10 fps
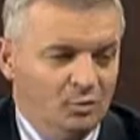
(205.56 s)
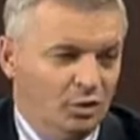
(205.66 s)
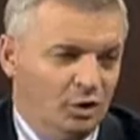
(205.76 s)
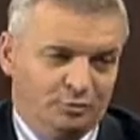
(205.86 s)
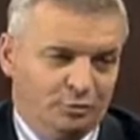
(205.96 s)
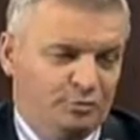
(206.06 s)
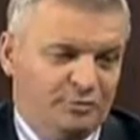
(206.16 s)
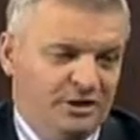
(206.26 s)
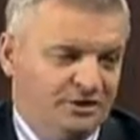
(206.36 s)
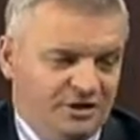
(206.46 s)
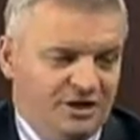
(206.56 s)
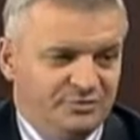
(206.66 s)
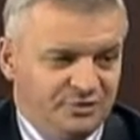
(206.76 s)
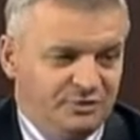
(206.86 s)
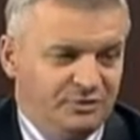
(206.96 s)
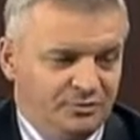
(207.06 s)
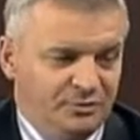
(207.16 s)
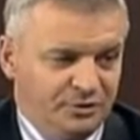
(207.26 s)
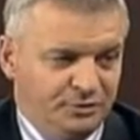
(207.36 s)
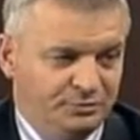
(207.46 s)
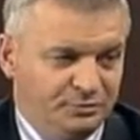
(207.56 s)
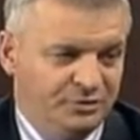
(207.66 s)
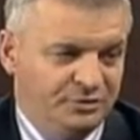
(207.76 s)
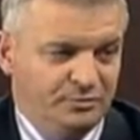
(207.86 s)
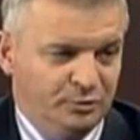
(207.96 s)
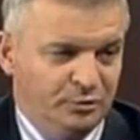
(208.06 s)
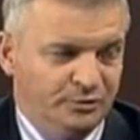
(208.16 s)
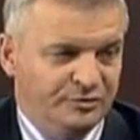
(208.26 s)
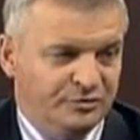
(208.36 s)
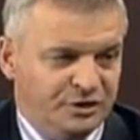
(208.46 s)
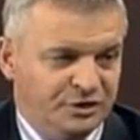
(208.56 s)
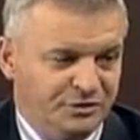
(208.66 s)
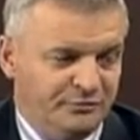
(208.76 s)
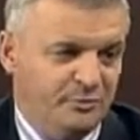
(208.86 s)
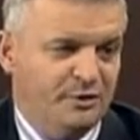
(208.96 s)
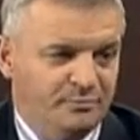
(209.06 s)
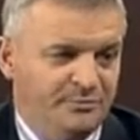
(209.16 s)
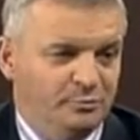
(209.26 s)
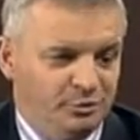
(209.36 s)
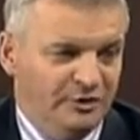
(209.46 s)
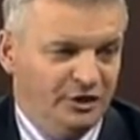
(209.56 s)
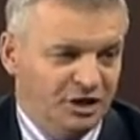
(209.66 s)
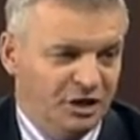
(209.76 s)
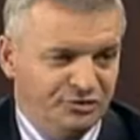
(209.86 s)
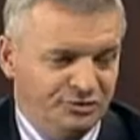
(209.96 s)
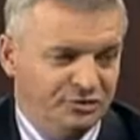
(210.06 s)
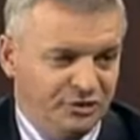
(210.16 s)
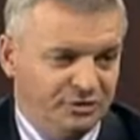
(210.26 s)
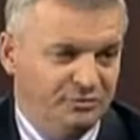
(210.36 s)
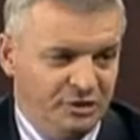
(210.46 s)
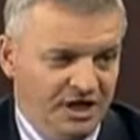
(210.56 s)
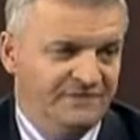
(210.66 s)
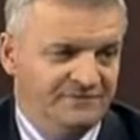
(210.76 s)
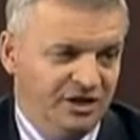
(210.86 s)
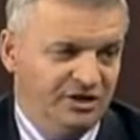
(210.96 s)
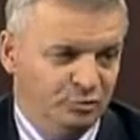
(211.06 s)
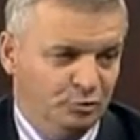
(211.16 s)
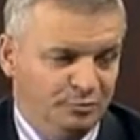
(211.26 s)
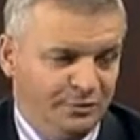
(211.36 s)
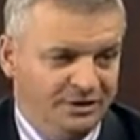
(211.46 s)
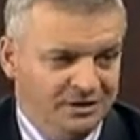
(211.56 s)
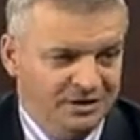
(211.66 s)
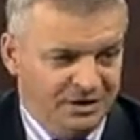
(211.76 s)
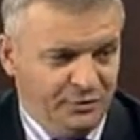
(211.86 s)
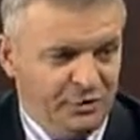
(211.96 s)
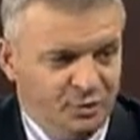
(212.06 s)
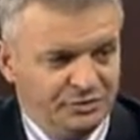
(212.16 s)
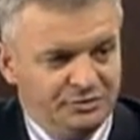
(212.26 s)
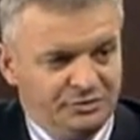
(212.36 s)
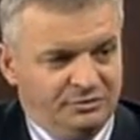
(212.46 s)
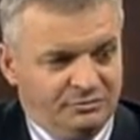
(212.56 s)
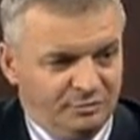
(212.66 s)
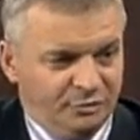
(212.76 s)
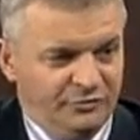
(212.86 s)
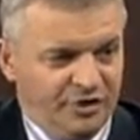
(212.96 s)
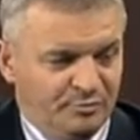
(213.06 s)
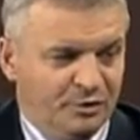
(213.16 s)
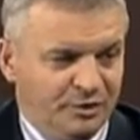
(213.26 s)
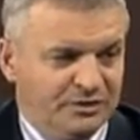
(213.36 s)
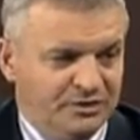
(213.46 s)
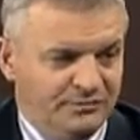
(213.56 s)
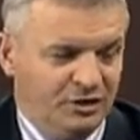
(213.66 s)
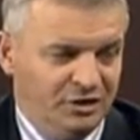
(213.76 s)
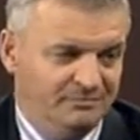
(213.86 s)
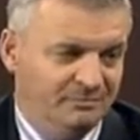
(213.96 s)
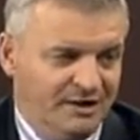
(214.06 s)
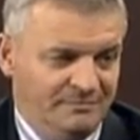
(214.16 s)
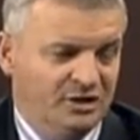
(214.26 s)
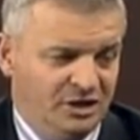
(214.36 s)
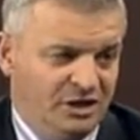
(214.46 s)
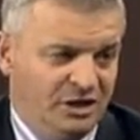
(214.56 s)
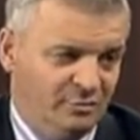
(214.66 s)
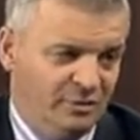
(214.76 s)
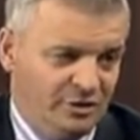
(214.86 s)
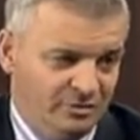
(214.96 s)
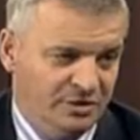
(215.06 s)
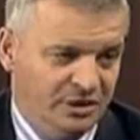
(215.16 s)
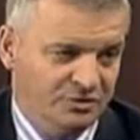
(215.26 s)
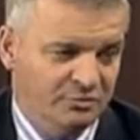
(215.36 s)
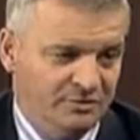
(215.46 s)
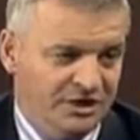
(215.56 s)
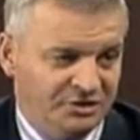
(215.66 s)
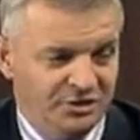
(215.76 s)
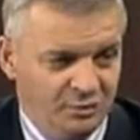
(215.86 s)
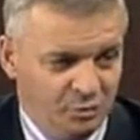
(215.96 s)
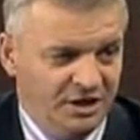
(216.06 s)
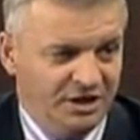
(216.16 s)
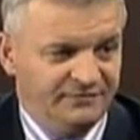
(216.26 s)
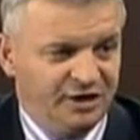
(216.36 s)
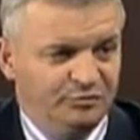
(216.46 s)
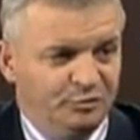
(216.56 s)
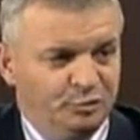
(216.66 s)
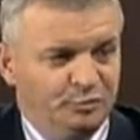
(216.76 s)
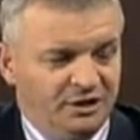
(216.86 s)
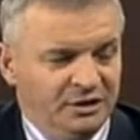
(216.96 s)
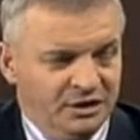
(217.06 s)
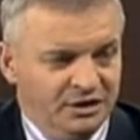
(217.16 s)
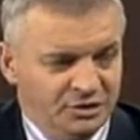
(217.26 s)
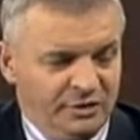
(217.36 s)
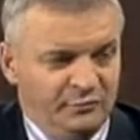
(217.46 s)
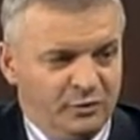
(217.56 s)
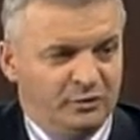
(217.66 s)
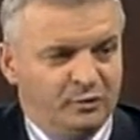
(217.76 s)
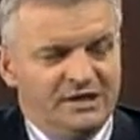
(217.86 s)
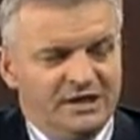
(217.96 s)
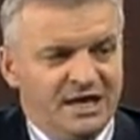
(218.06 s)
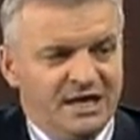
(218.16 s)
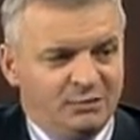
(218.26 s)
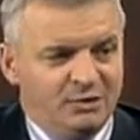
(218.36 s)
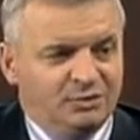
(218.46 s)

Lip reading: Well, look, broadband is absolutely critical to our rural infrastructure. If we want people living in the countryside, we have to have broadband. If we want to improve our productivity and be connected with our international markets, we have to have broadband. So we've worked really hard.